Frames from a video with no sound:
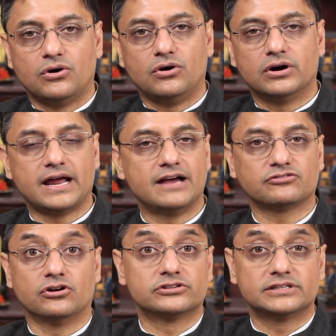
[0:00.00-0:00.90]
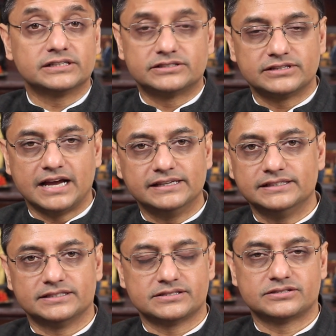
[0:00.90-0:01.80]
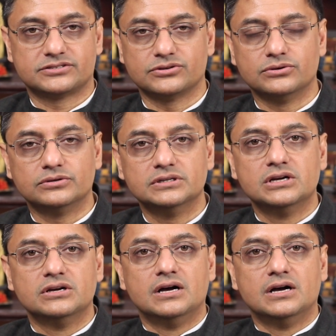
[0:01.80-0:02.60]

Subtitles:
or have contradictory ideas. So